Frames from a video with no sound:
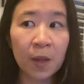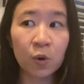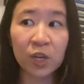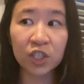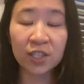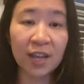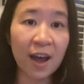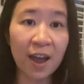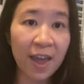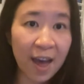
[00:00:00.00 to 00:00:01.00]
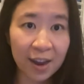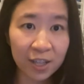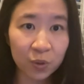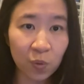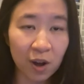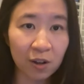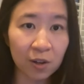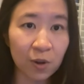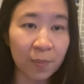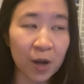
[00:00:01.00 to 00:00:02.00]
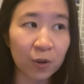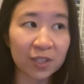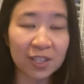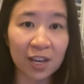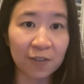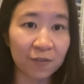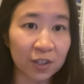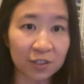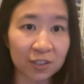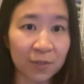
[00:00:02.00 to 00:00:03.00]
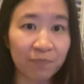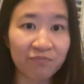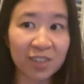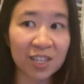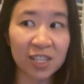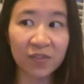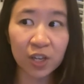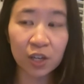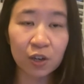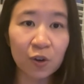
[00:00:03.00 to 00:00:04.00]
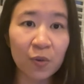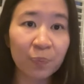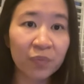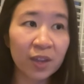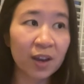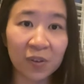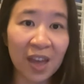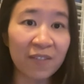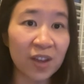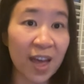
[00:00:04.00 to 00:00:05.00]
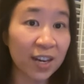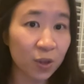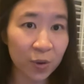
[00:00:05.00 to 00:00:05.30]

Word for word: questions that I had as well about the data field in this video. If you have any